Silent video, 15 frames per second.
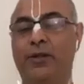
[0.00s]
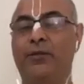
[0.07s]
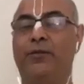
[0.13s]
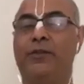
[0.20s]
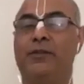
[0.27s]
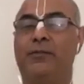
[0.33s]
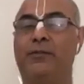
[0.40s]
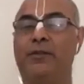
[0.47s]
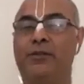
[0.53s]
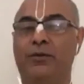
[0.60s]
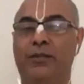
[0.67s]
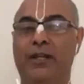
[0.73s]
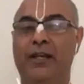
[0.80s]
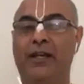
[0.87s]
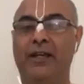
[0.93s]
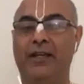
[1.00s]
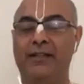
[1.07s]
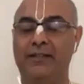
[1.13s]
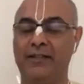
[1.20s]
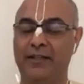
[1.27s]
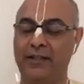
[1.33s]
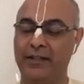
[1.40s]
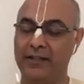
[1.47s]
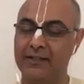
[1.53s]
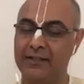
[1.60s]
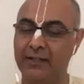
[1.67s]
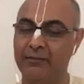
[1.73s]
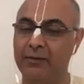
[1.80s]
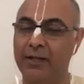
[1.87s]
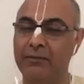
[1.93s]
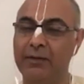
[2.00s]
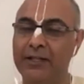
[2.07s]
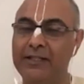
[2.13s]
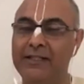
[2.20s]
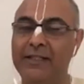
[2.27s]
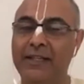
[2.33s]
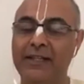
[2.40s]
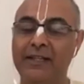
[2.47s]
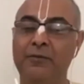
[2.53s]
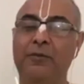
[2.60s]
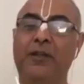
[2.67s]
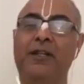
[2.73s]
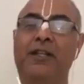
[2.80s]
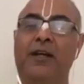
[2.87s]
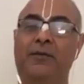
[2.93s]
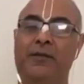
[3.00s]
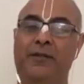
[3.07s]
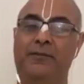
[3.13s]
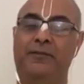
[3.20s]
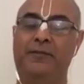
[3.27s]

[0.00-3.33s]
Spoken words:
visible to the eyes, yet at the same time he is there in Vrindavan.